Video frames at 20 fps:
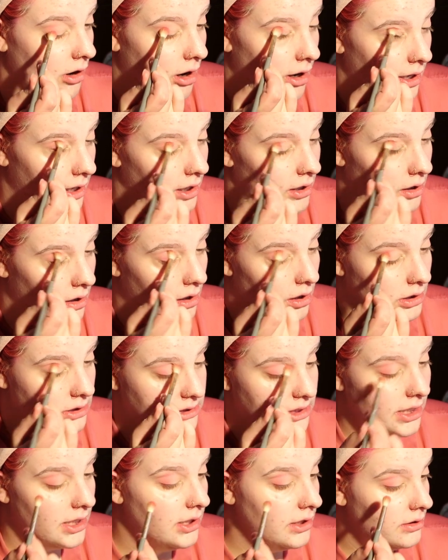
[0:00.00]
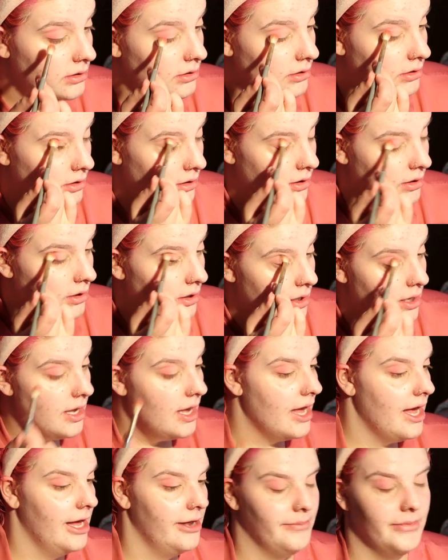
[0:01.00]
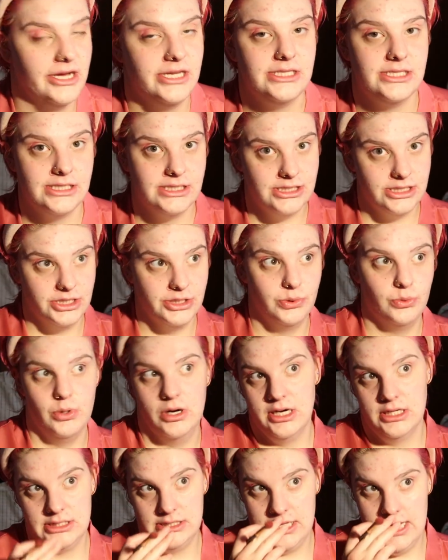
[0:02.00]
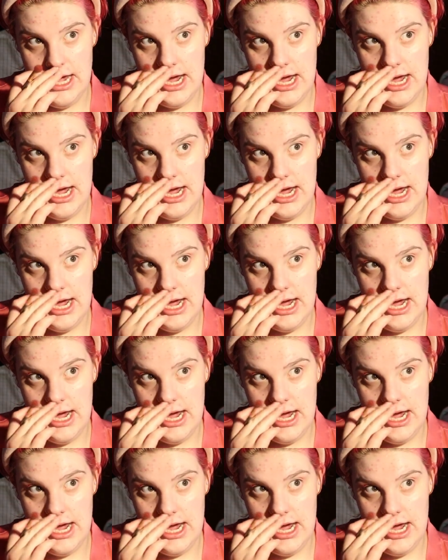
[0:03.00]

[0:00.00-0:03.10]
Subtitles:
gone in an Ulta. And my sister worked